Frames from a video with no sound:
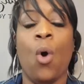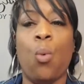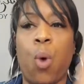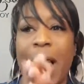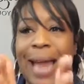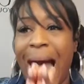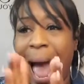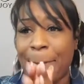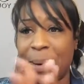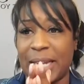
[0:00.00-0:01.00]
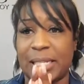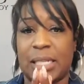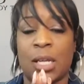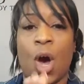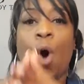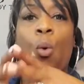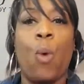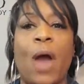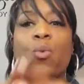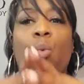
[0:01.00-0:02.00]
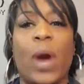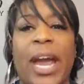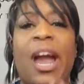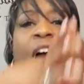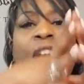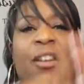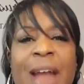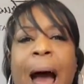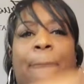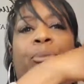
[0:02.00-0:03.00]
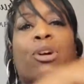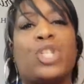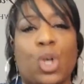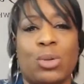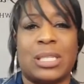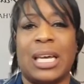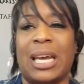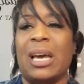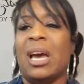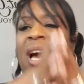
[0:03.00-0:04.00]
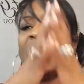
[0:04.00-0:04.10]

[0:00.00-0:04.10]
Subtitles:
What happens when we are not producing?